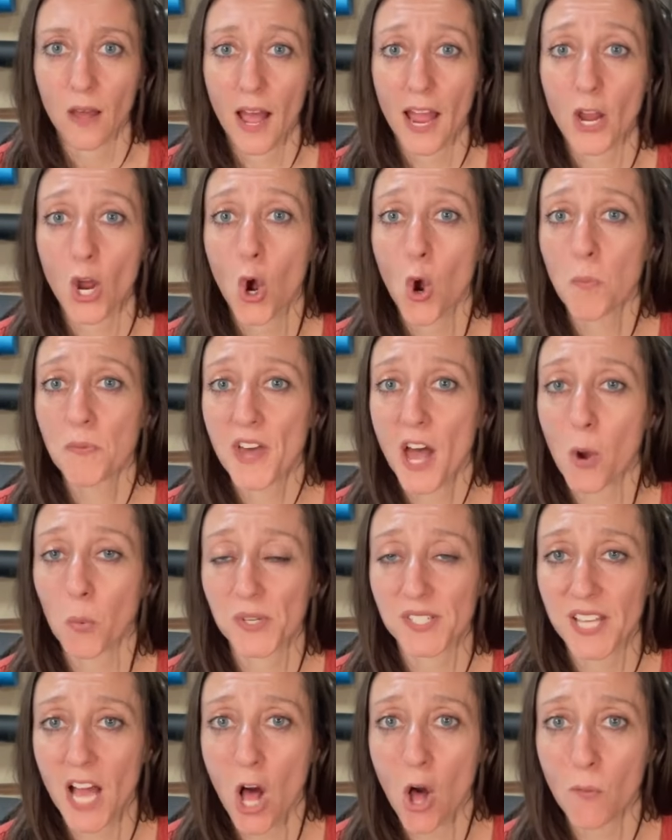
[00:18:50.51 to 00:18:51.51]
I hope that
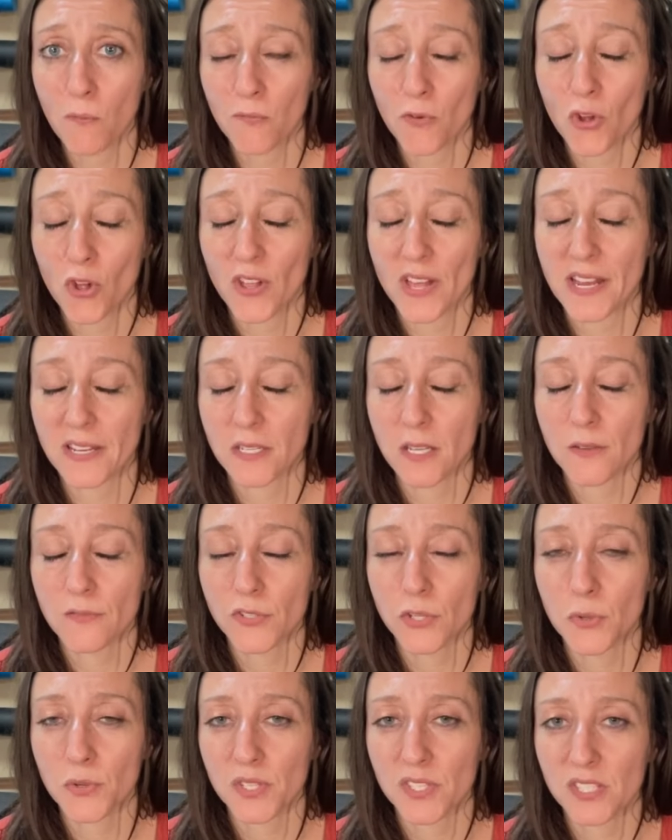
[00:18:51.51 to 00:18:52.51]
was helpful and gives
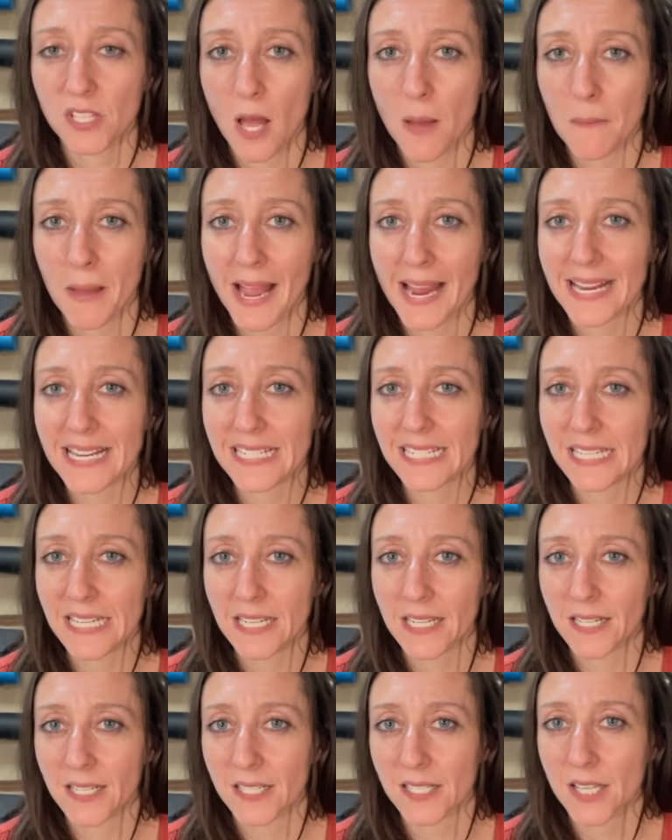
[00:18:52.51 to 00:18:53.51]
you some
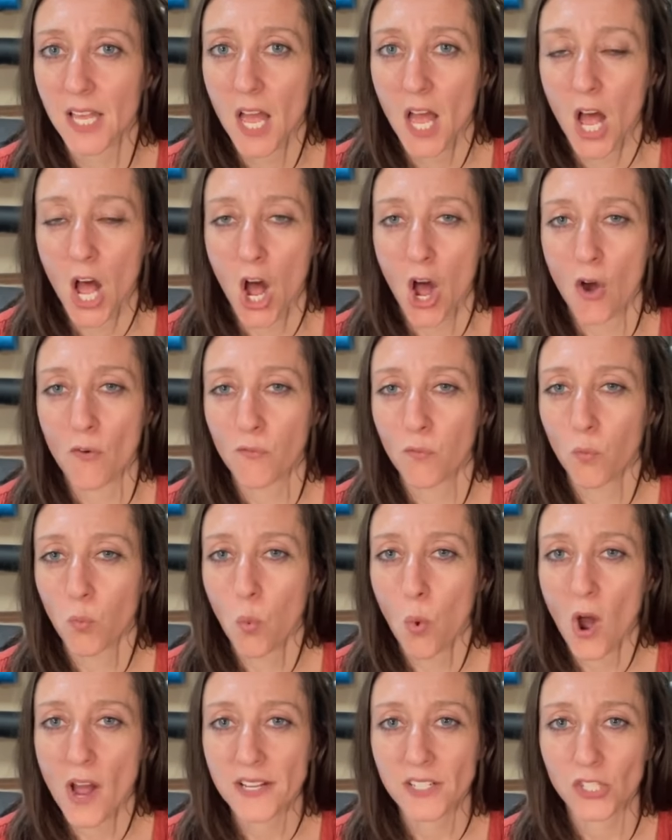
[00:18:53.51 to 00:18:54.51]
ideas of
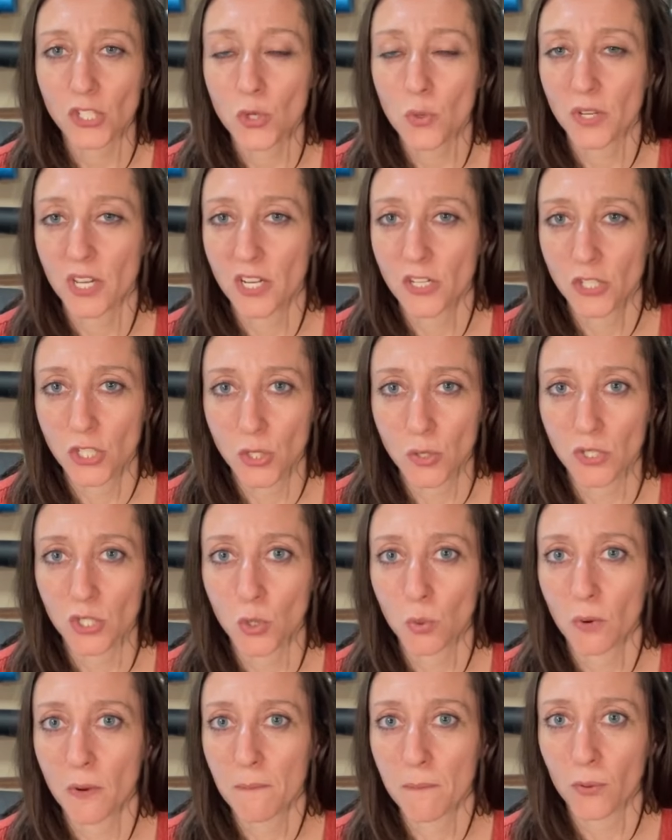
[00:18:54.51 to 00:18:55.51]
what you could do
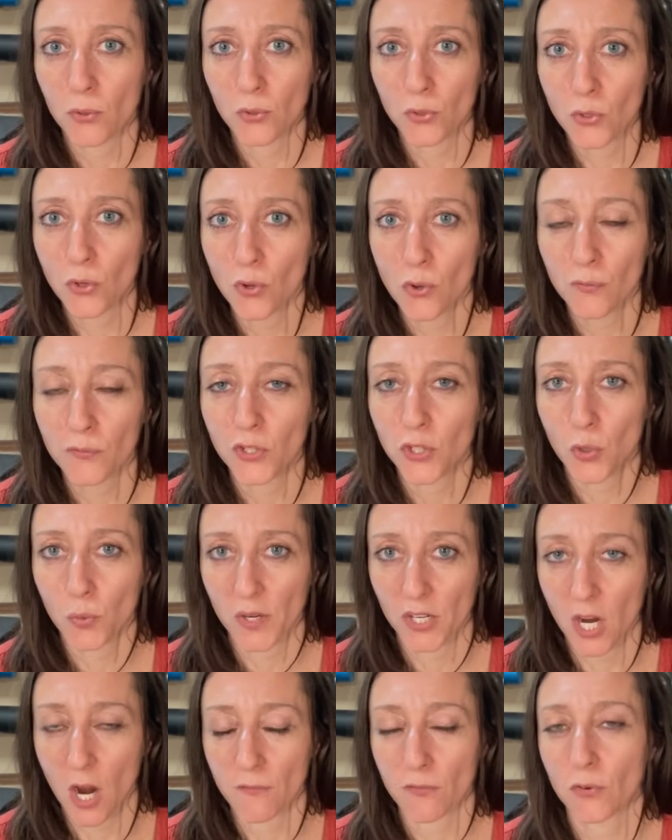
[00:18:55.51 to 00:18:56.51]
to improve your
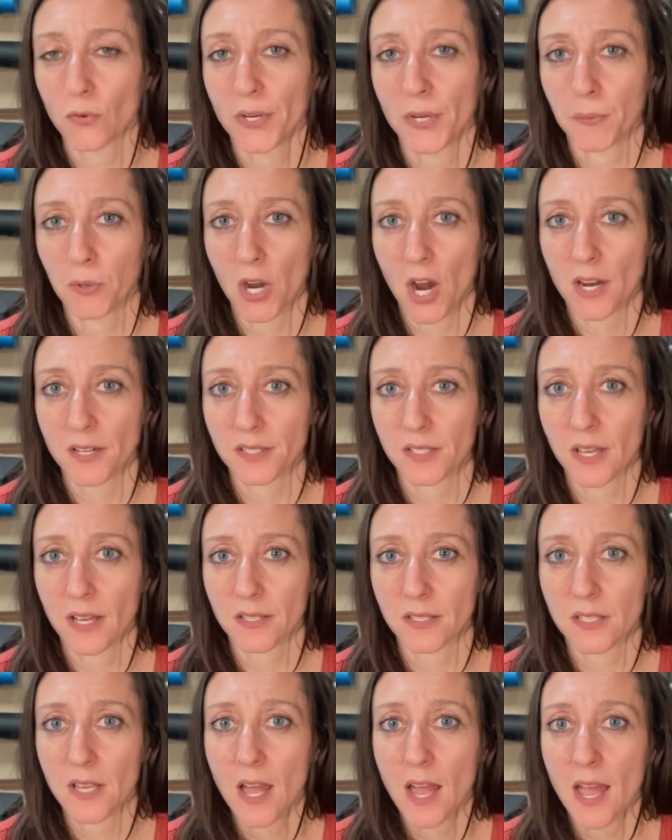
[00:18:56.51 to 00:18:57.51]
recovery
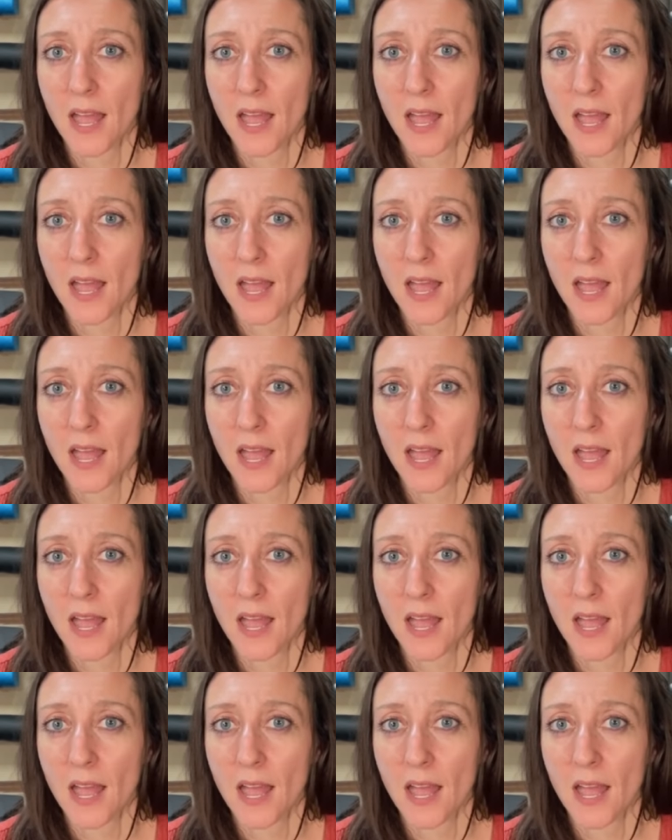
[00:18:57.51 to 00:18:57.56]
process